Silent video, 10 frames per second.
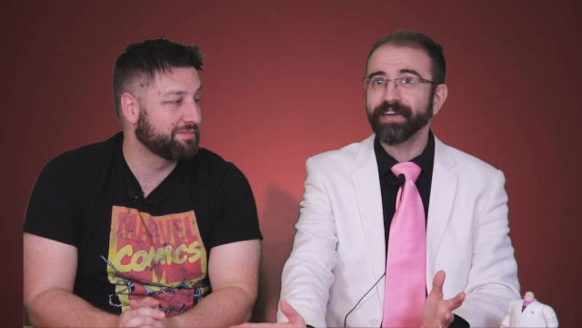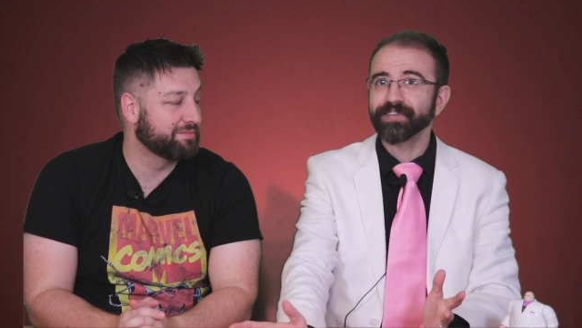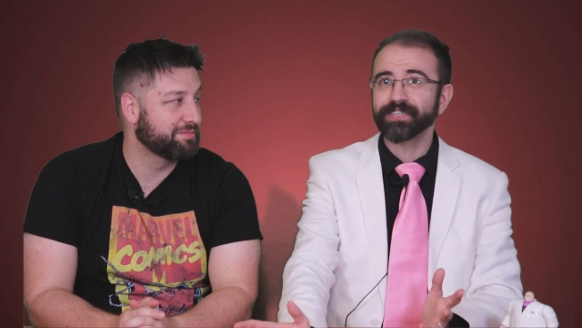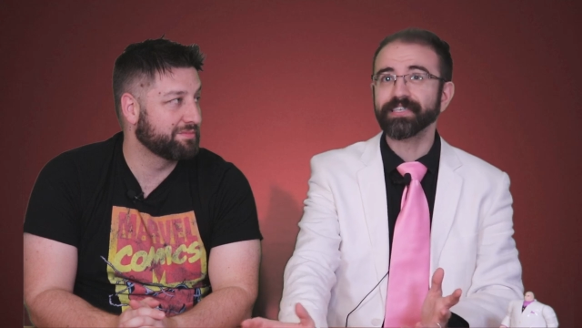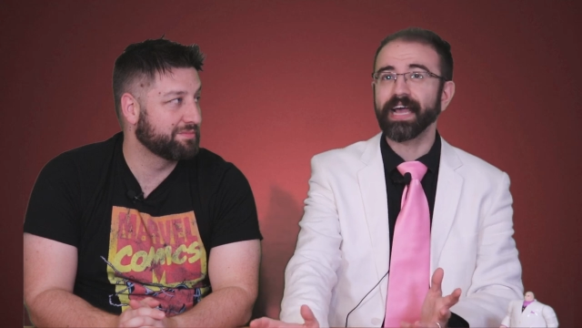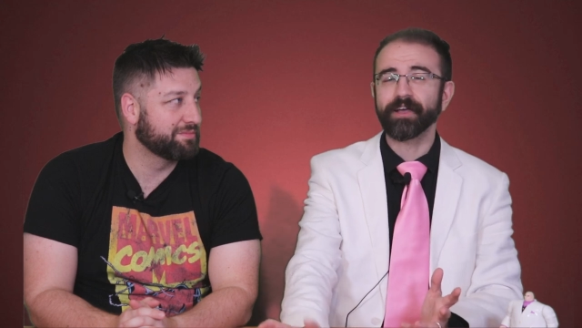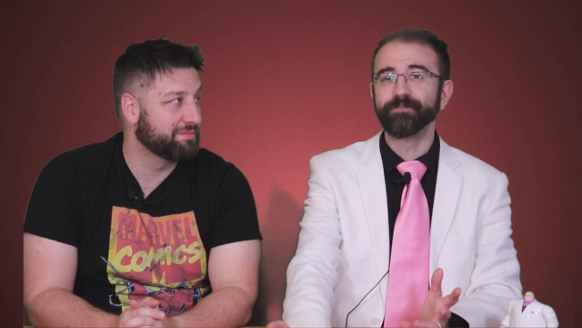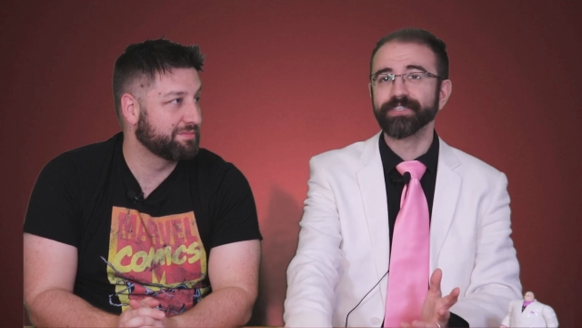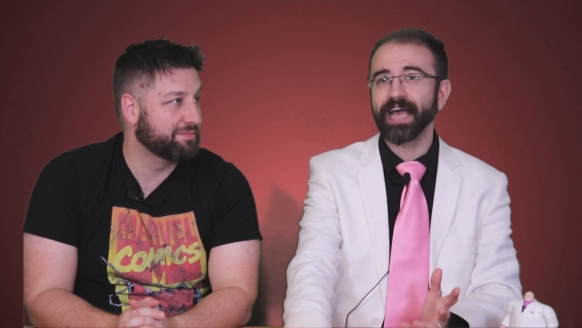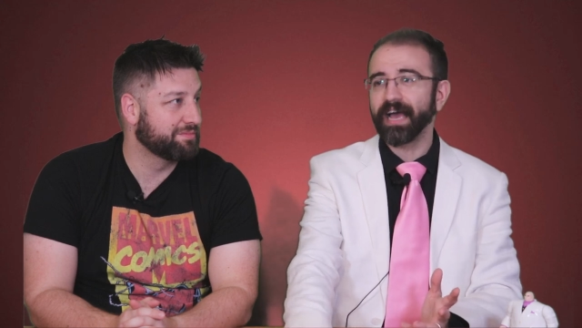Speaker 1: innocent
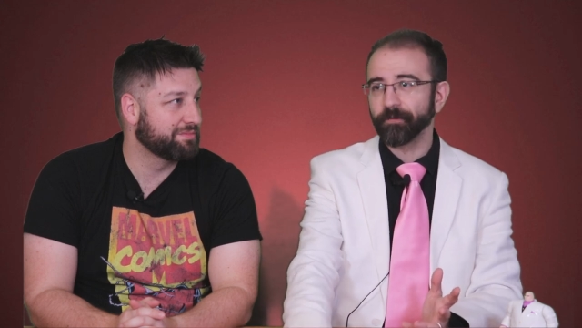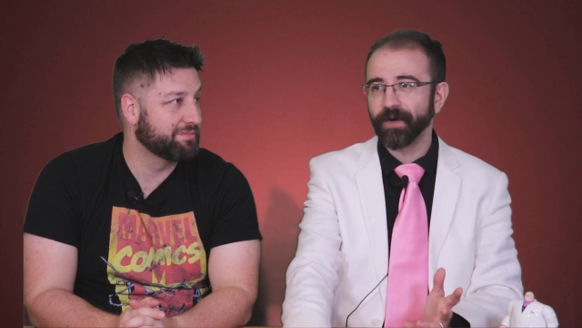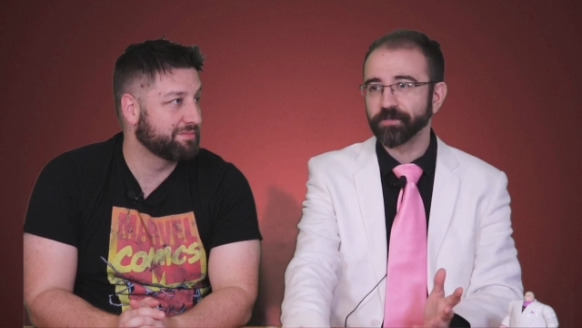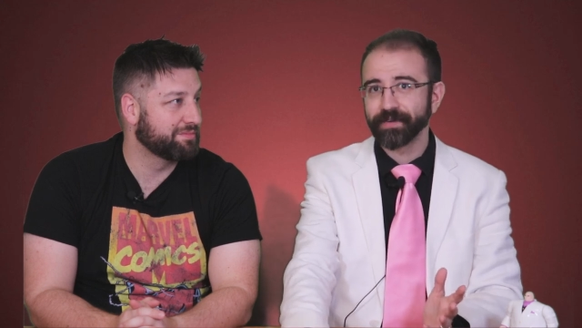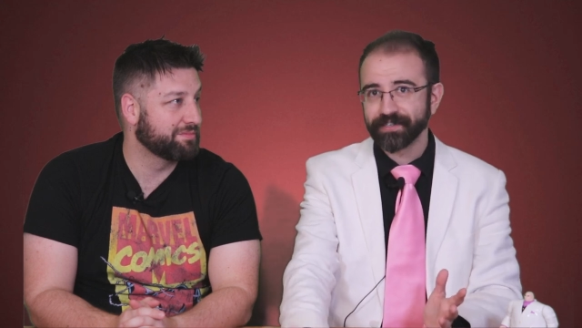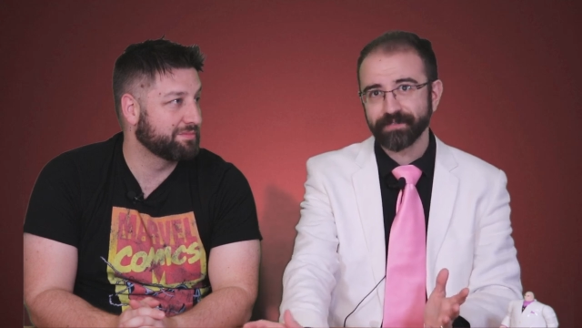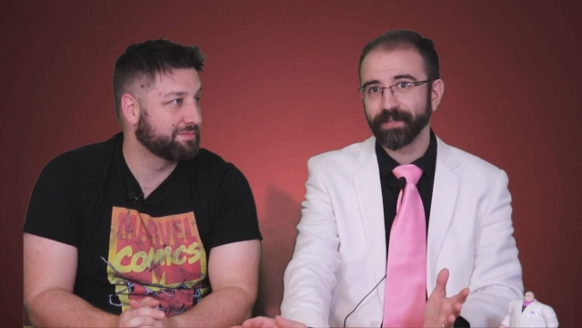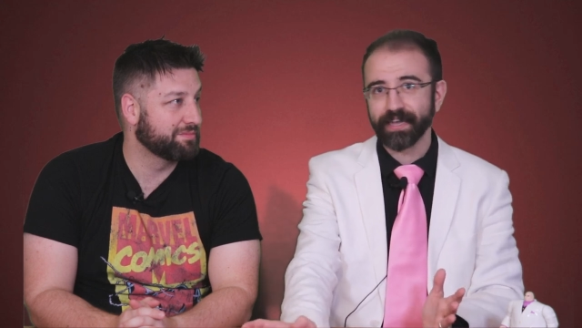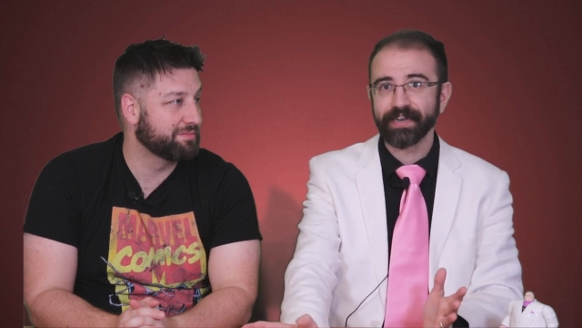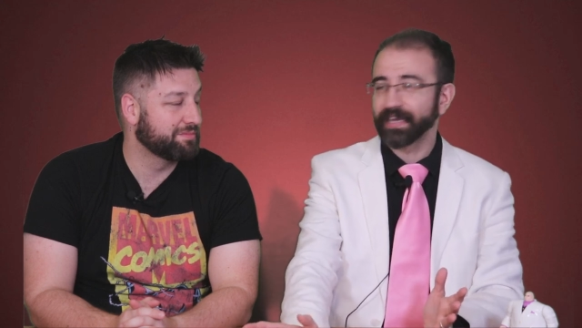Echo's dad was, but he seemed
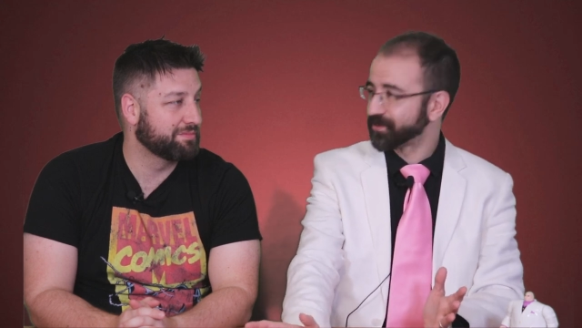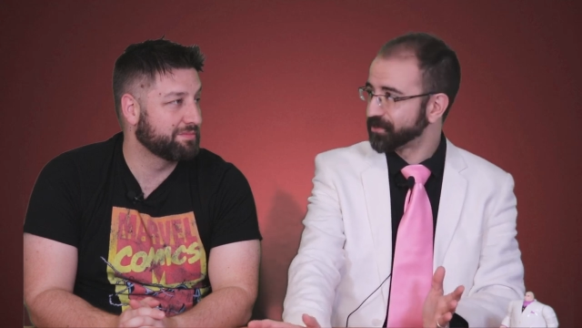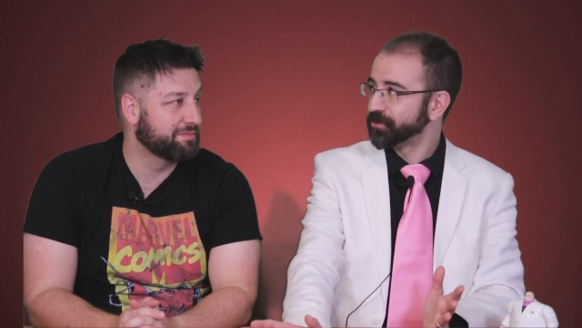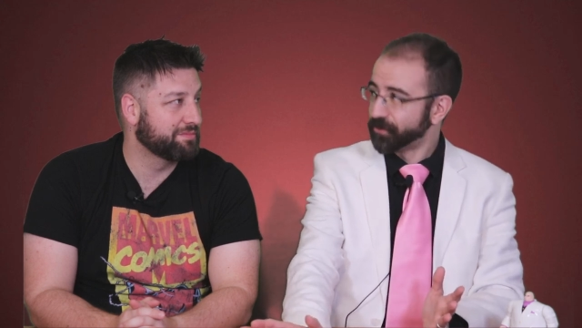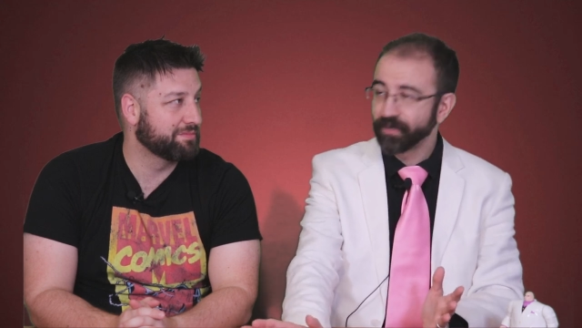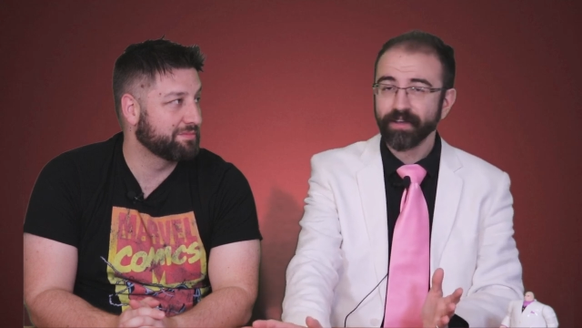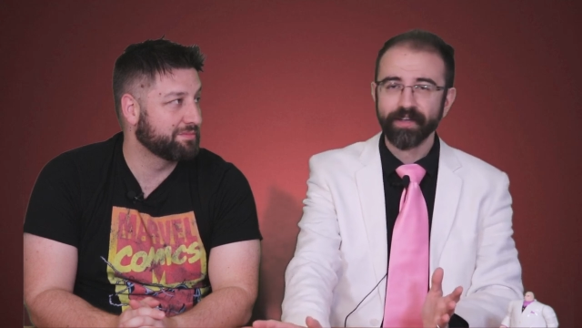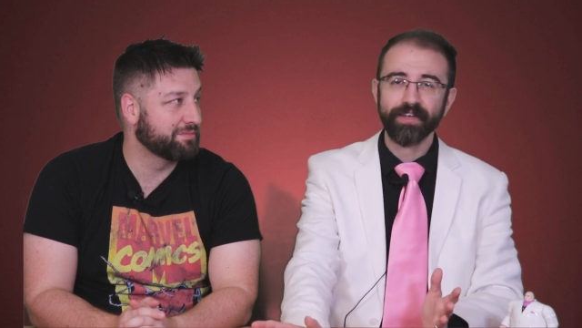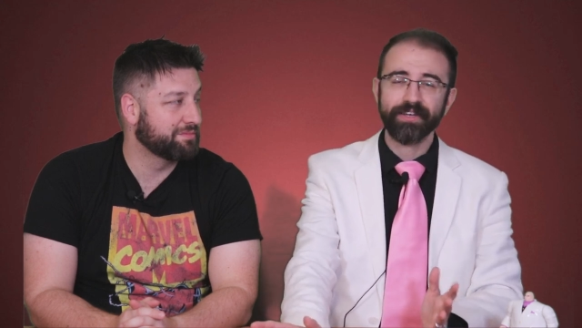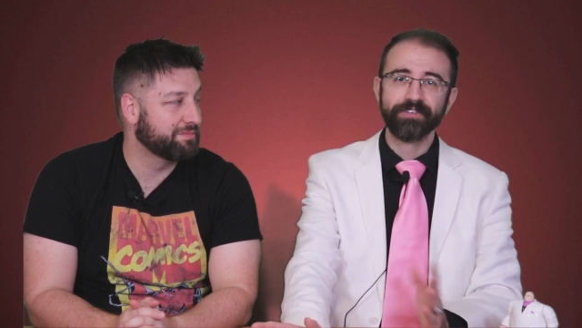like a nice dude.
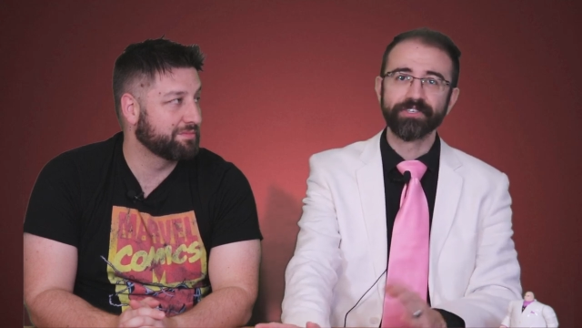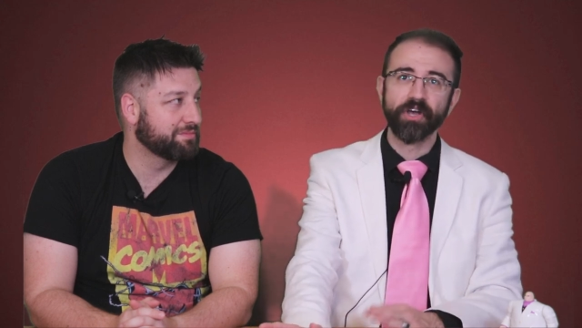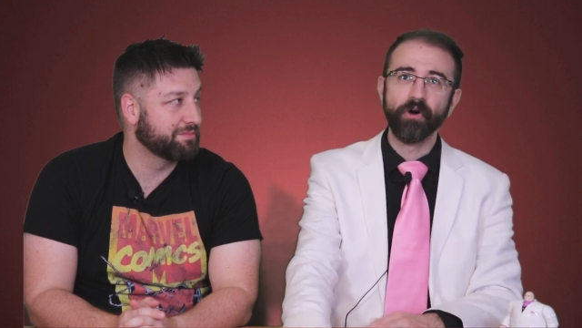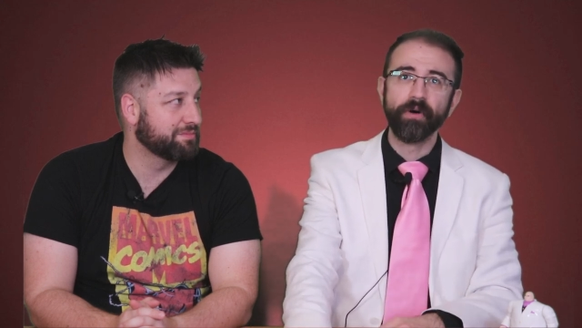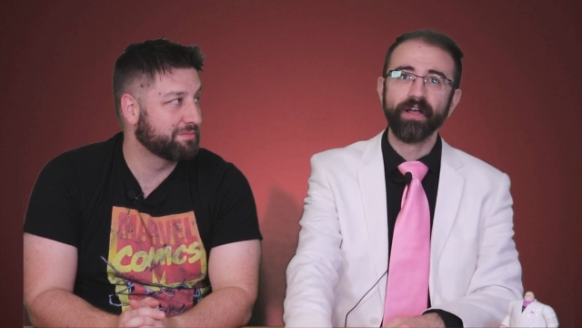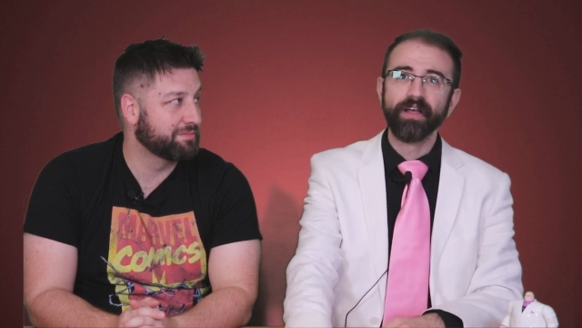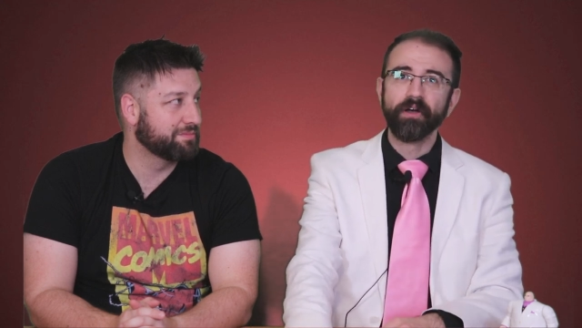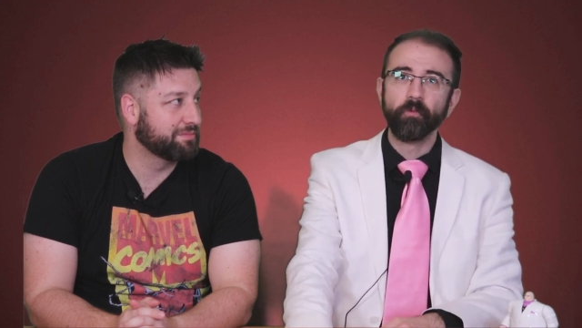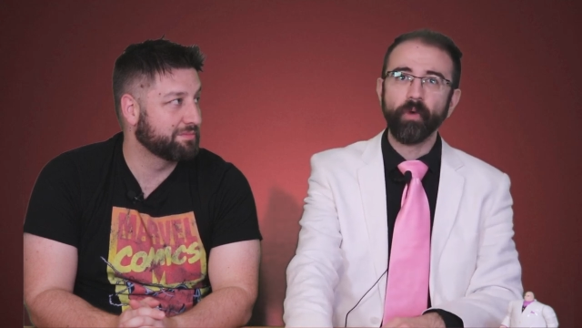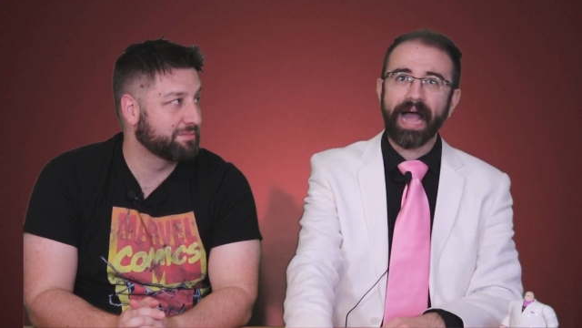So
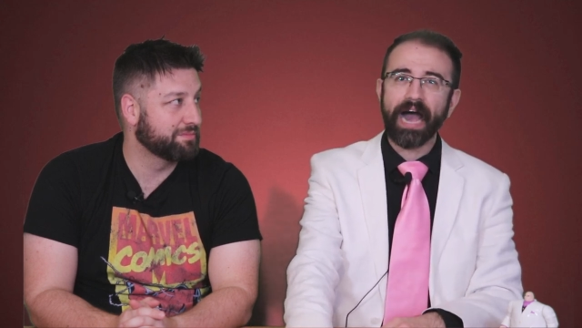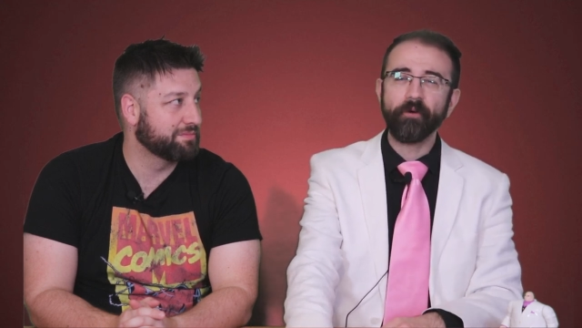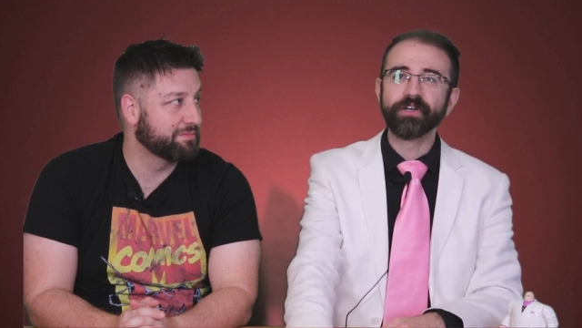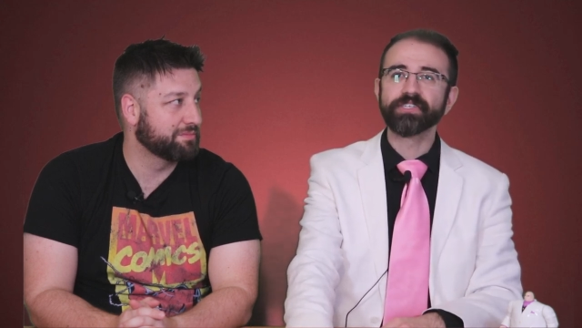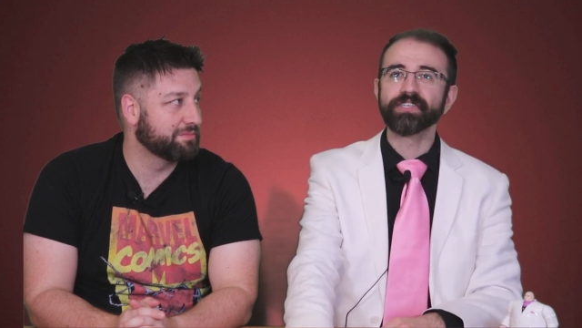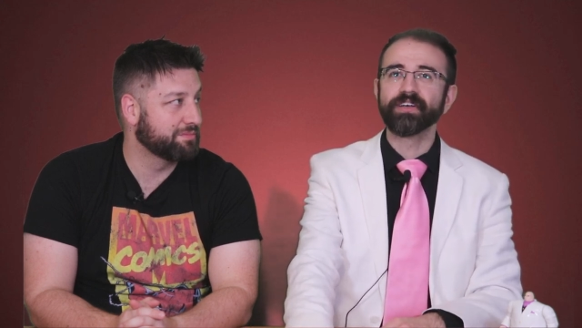how is